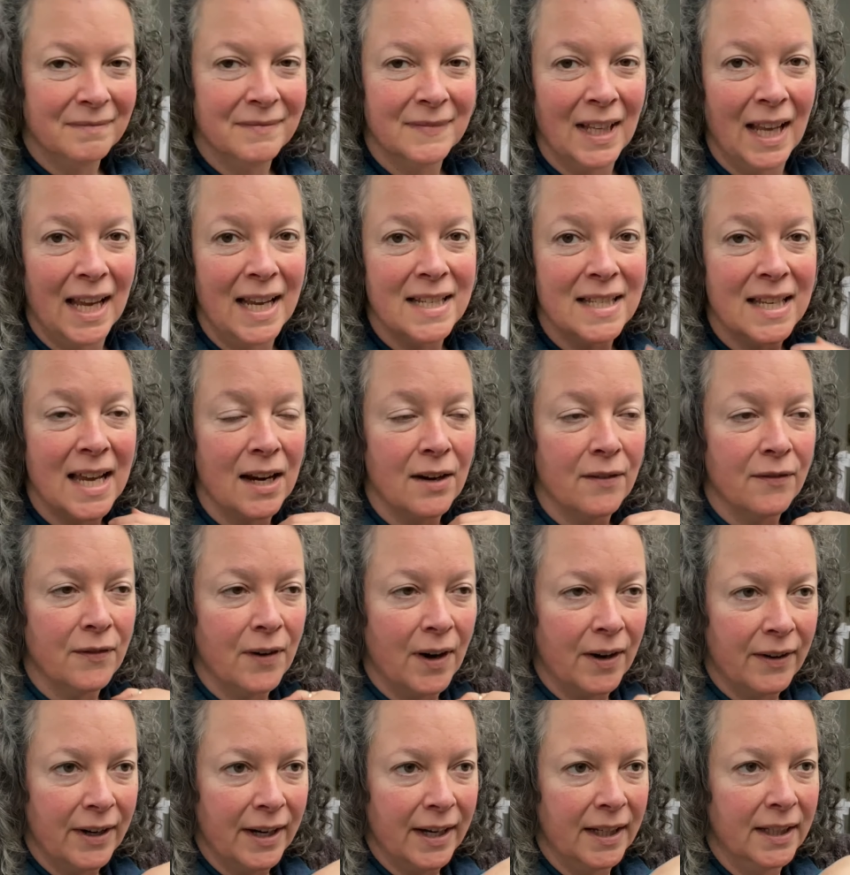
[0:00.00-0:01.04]
He's had a
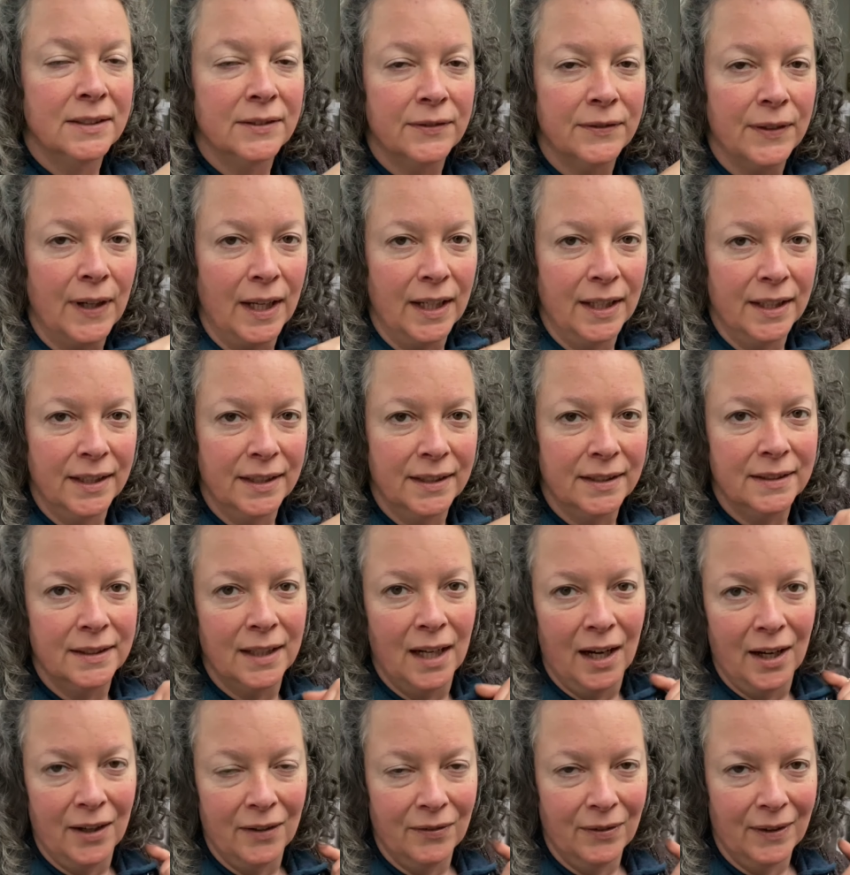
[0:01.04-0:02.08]
very fun
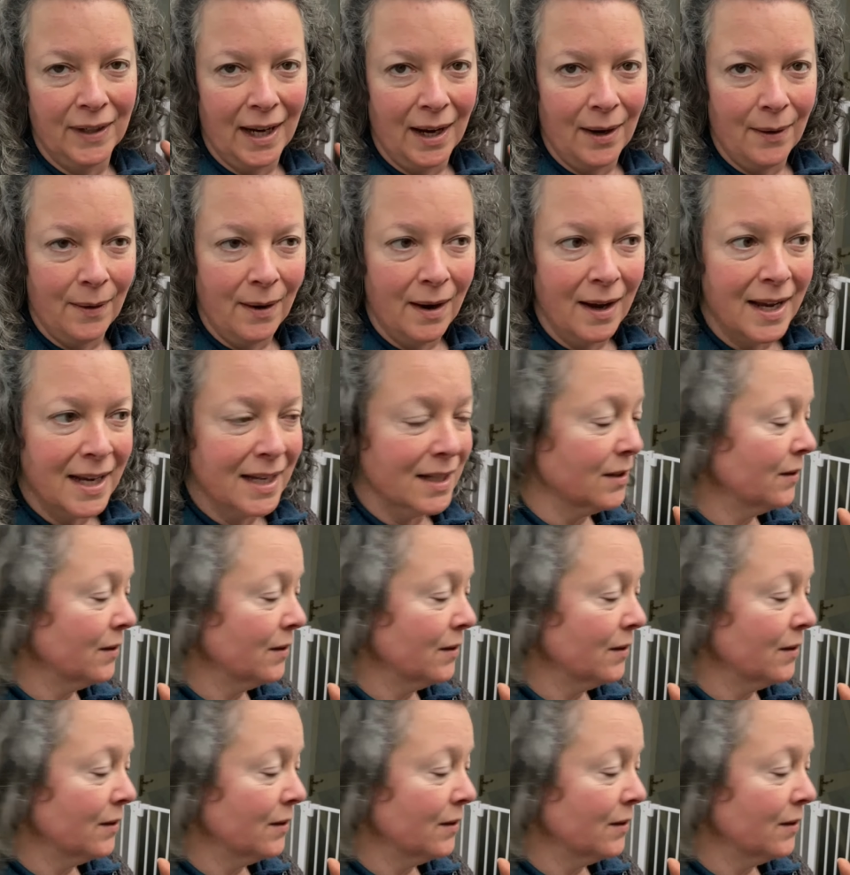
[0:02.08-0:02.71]
half an hour. He's